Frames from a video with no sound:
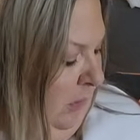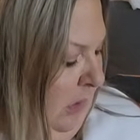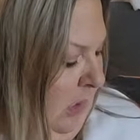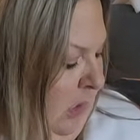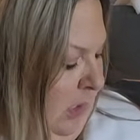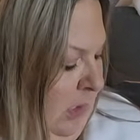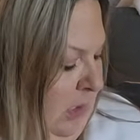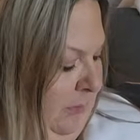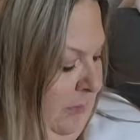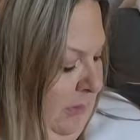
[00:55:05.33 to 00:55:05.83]

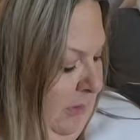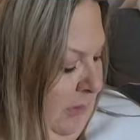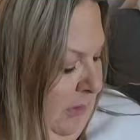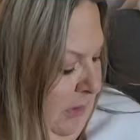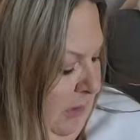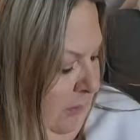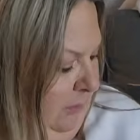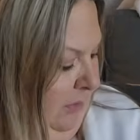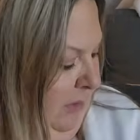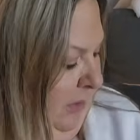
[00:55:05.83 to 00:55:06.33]

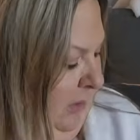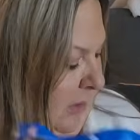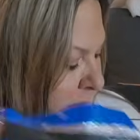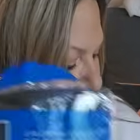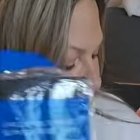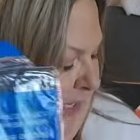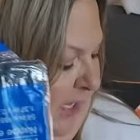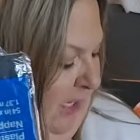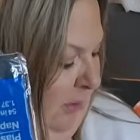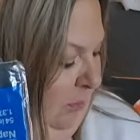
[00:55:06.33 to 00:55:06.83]
A
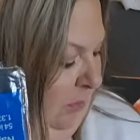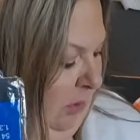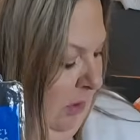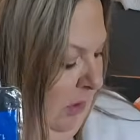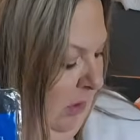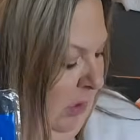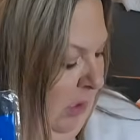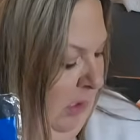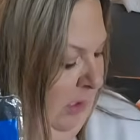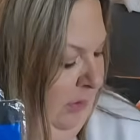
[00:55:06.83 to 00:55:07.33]

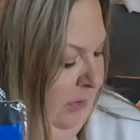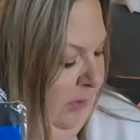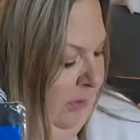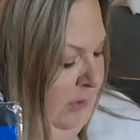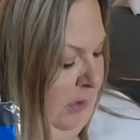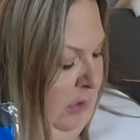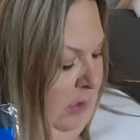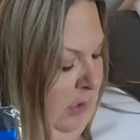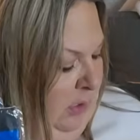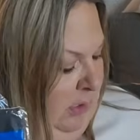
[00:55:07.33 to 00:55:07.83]

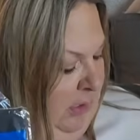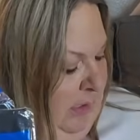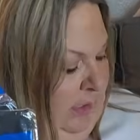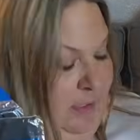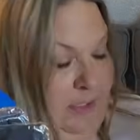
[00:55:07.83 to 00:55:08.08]
tablecloth